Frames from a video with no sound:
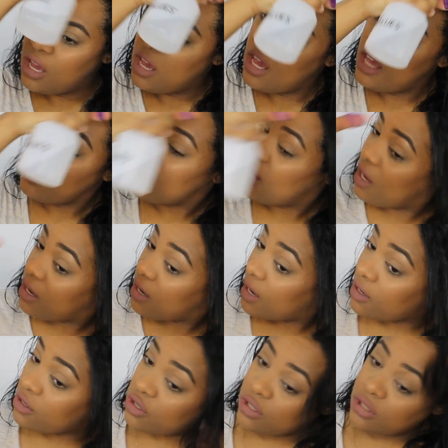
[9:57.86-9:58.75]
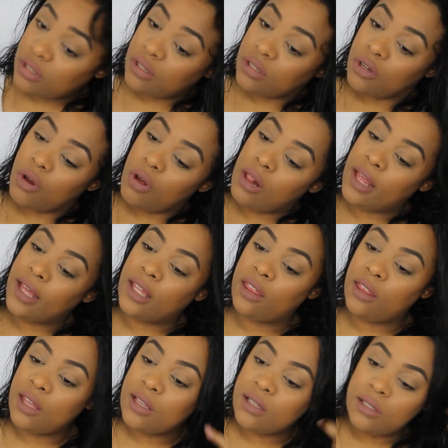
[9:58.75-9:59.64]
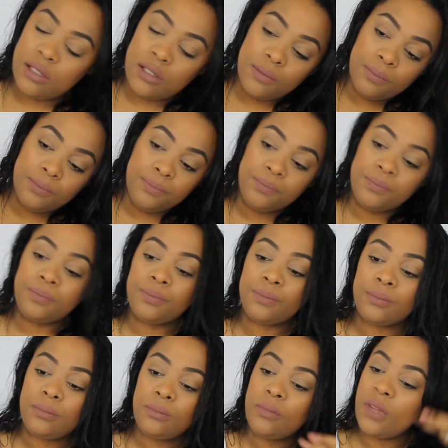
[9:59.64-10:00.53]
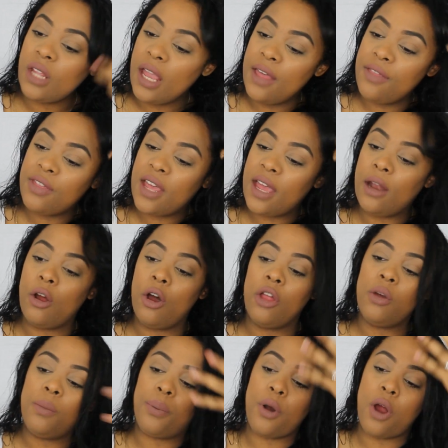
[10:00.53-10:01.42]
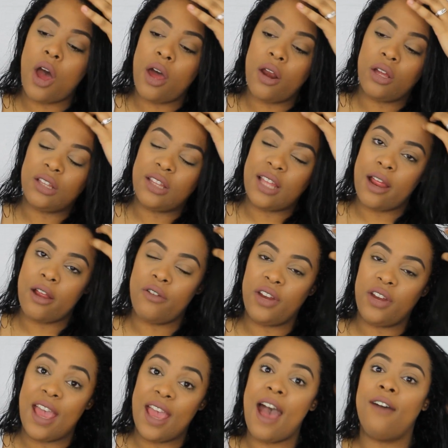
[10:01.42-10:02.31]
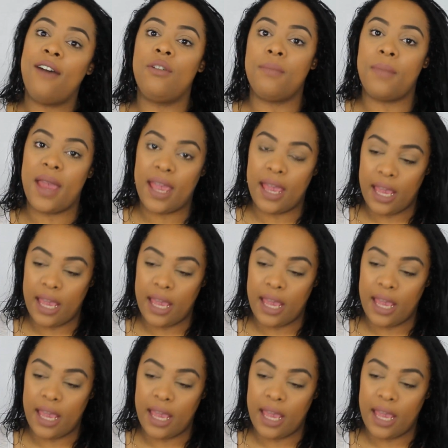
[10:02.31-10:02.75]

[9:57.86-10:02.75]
and then I just go like this, and then all the product that I already have in my